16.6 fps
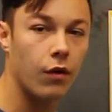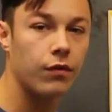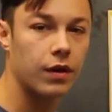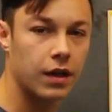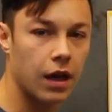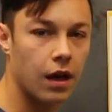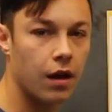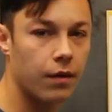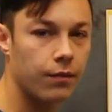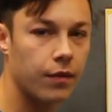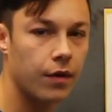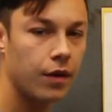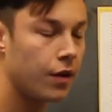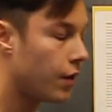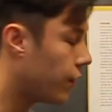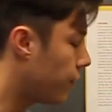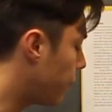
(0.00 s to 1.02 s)
overcome
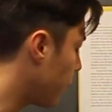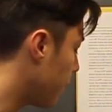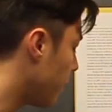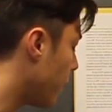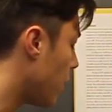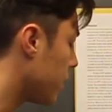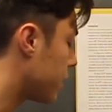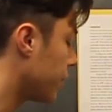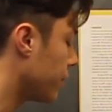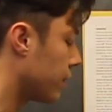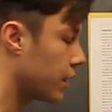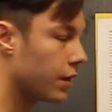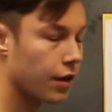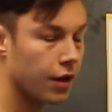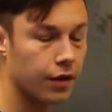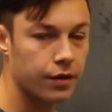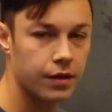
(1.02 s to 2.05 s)
for the molecule to
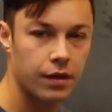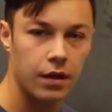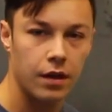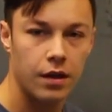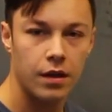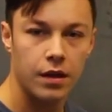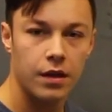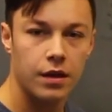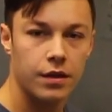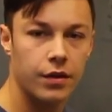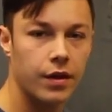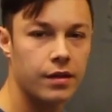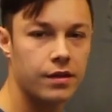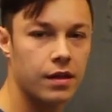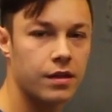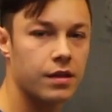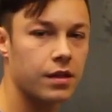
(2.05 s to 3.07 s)
close. So it
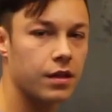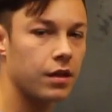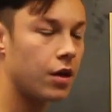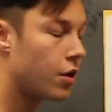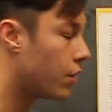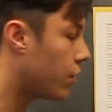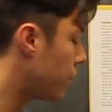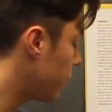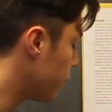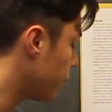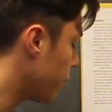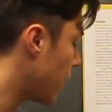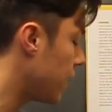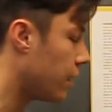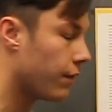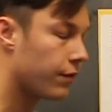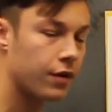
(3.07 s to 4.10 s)
has a slow
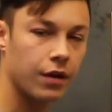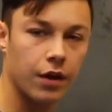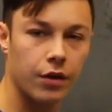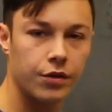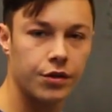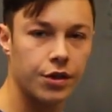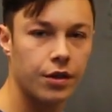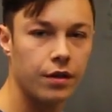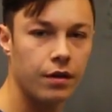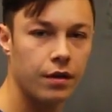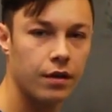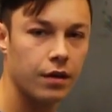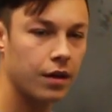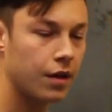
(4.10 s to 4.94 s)
rate of closure